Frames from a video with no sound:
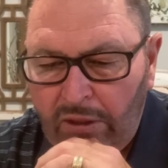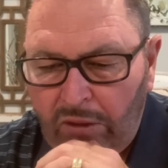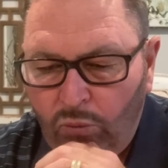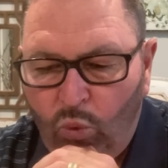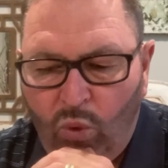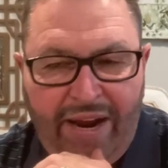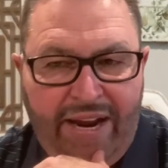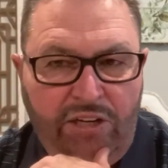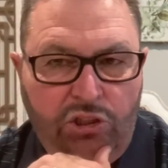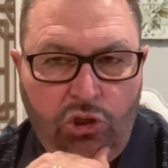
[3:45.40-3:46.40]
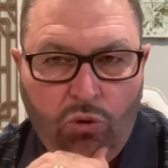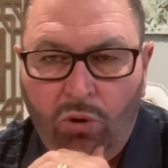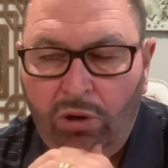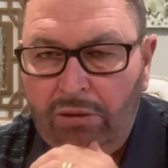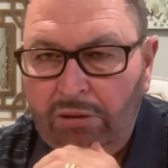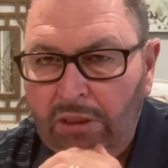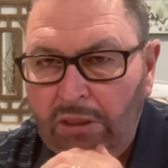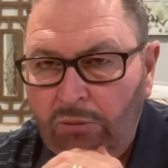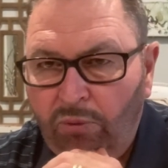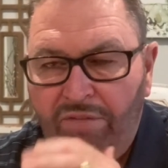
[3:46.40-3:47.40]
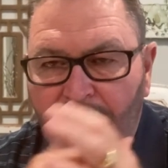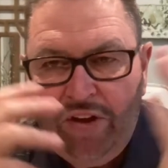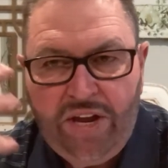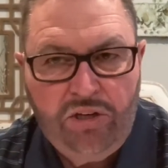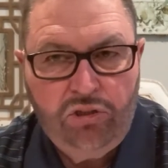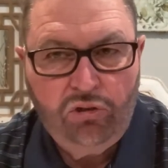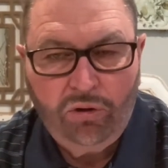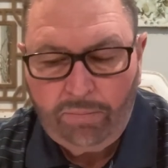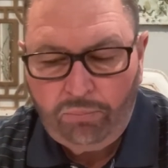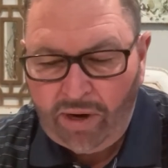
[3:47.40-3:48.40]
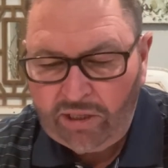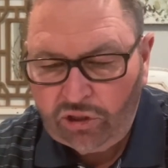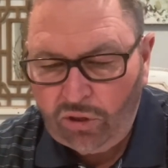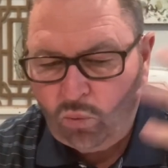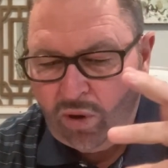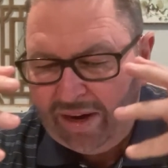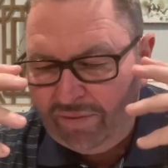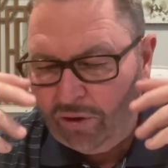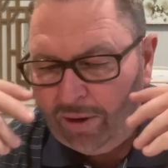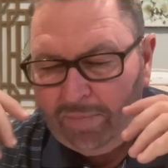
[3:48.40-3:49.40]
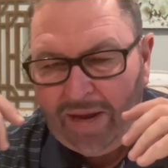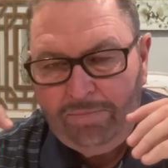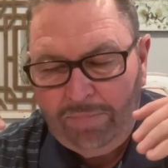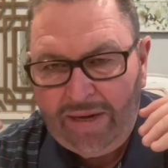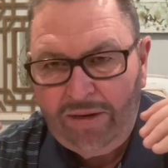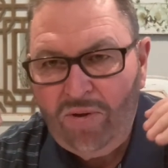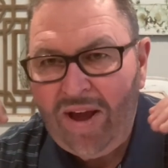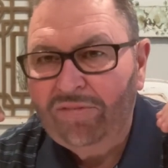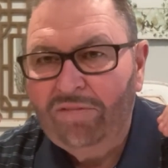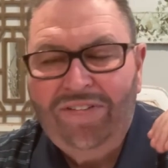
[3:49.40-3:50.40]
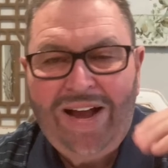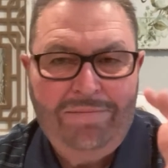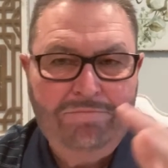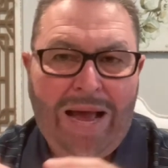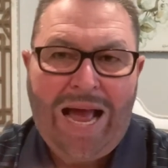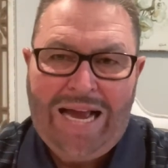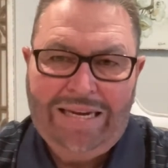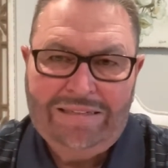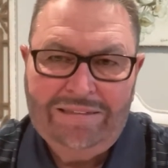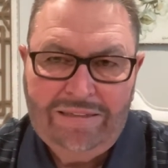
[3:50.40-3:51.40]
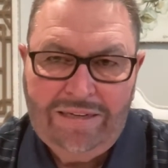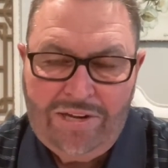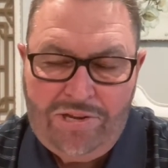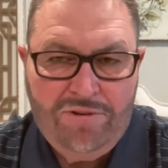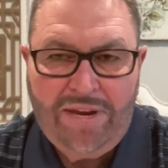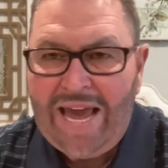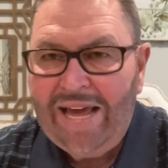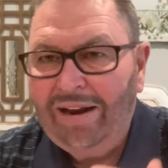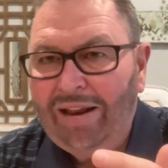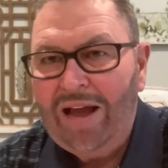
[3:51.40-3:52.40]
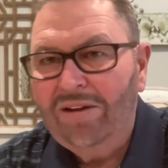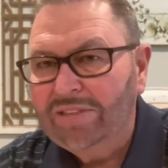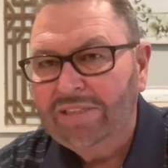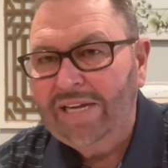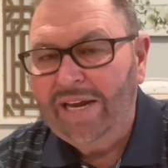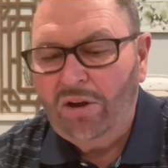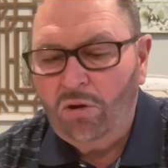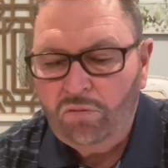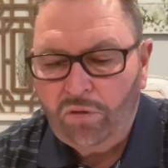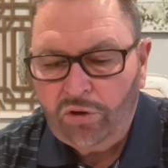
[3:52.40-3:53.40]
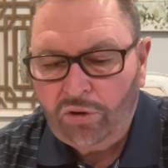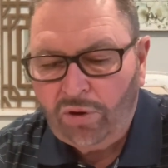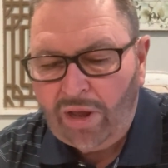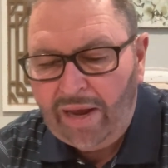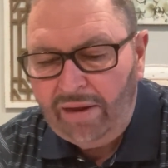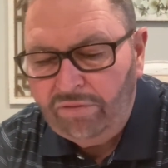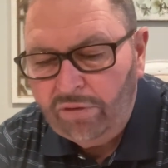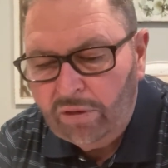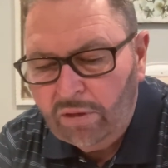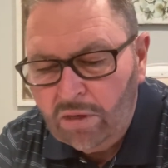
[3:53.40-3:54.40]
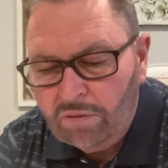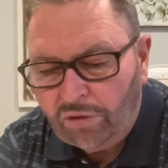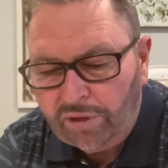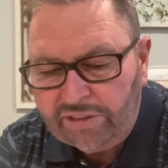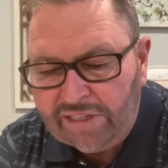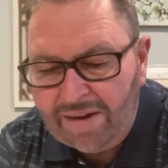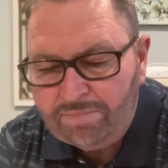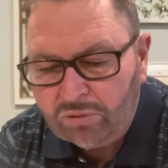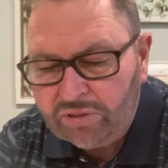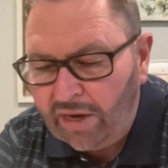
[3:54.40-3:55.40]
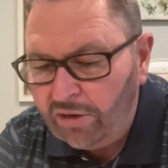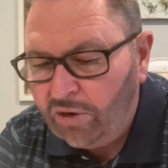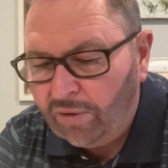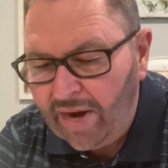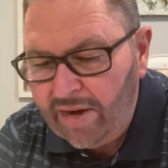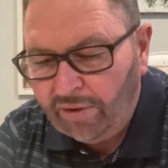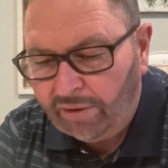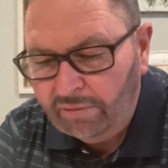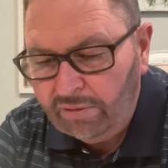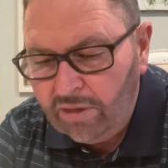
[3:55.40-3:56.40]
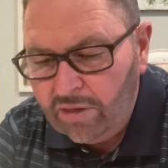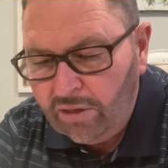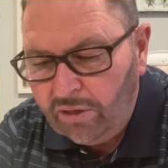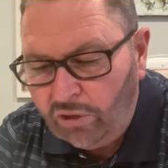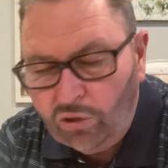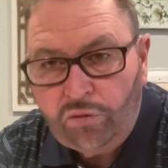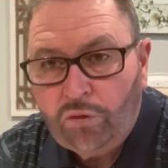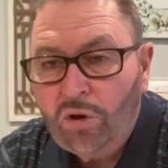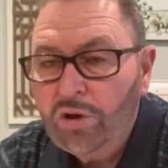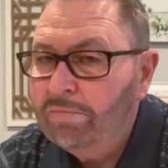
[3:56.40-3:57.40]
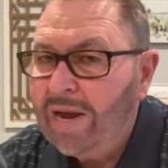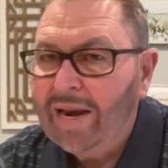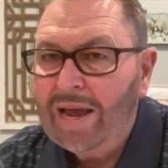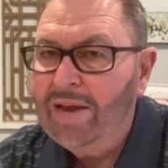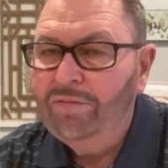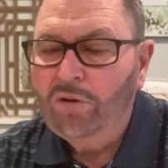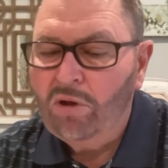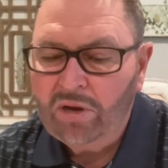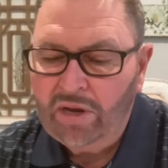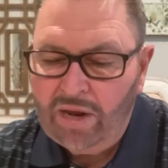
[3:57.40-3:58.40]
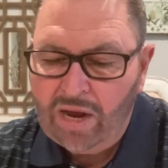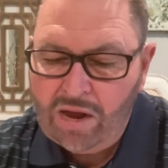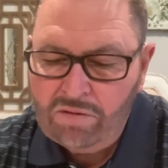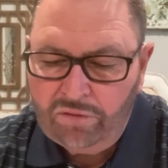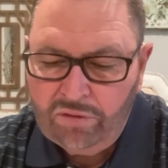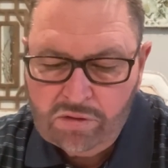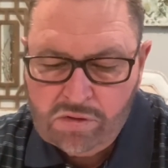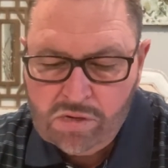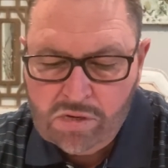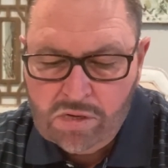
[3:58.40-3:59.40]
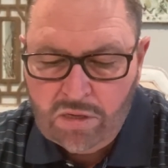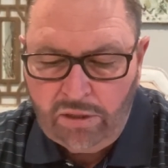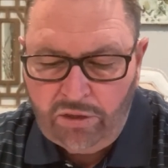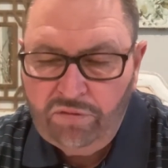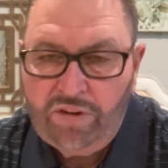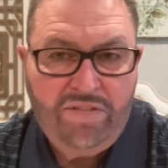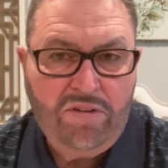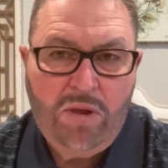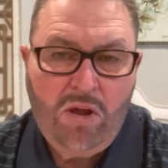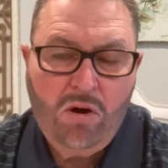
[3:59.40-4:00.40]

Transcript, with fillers: rage or revenge or depression or whatever it may be, you have to fight back. You can't allow it to take over your life. For example, tell your anger, You've run my life long enough. You've given me